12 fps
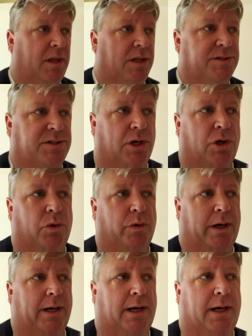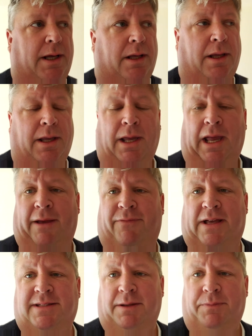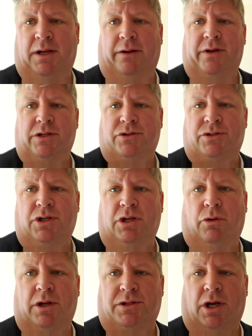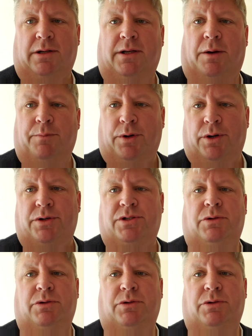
so uh, if that's something of interest to you, you want to talk numbers,